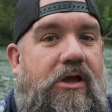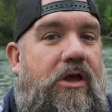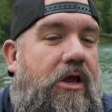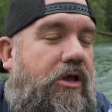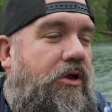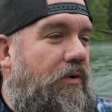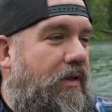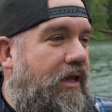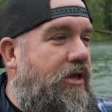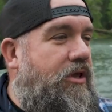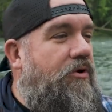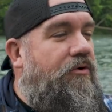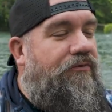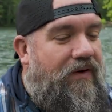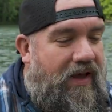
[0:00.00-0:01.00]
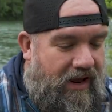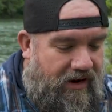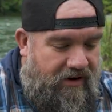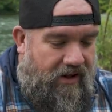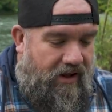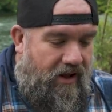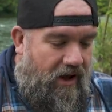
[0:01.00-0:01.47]
really a huge
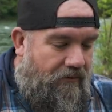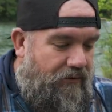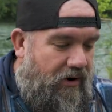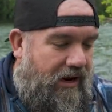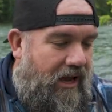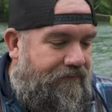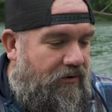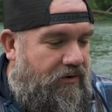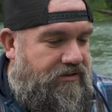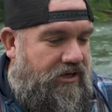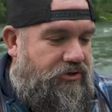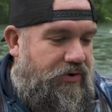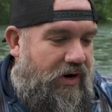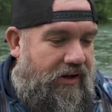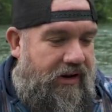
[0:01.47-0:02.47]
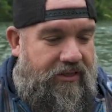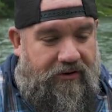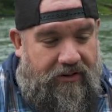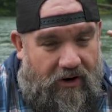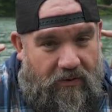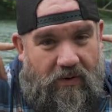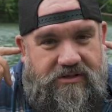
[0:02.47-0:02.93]
fan of wearing headphones on trail either.
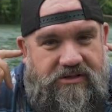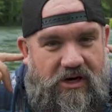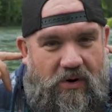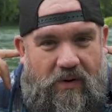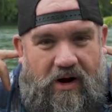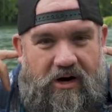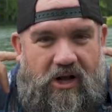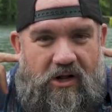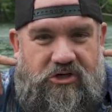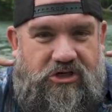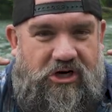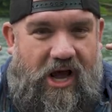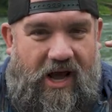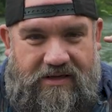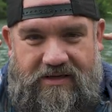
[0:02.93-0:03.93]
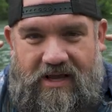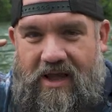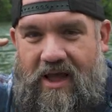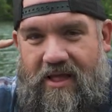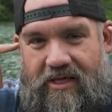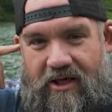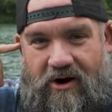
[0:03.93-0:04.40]
There are ones you can wear called shocks
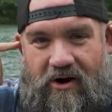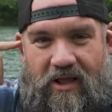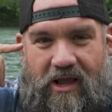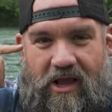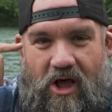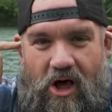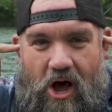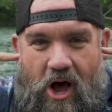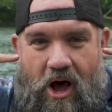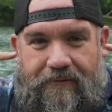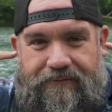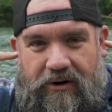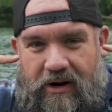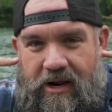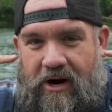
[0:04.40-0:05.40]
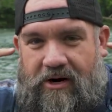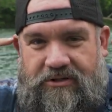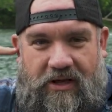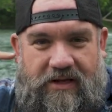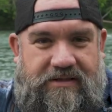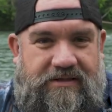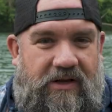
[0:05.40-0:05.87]
that are like off your ear
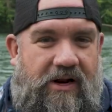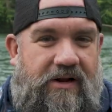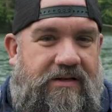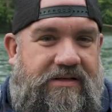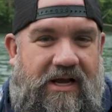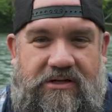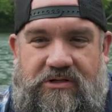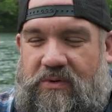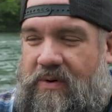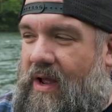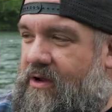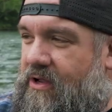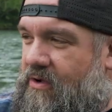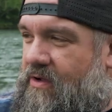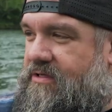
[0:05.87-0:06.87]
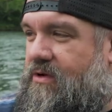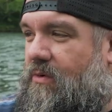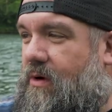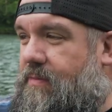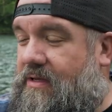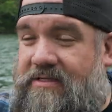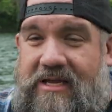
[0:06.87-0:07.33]
so you can still hear the sounds around you because you
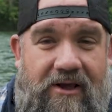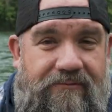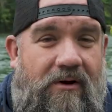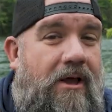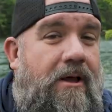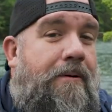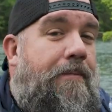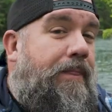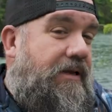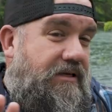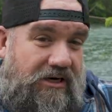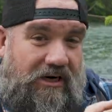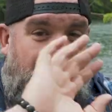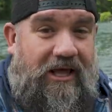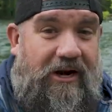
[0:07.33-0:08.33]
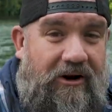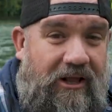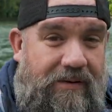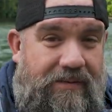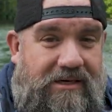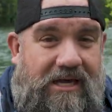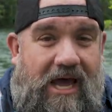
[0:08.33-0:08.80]
want to be safe. Because there have
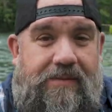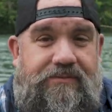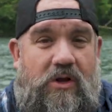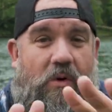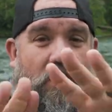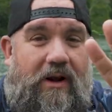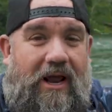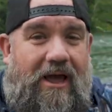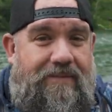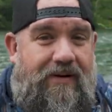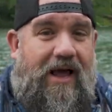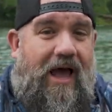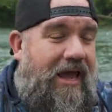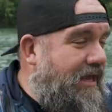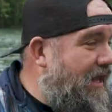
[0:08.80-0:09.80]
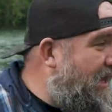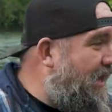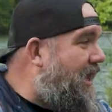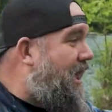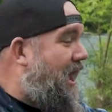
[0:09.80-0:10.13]
literally been times when I've been hiking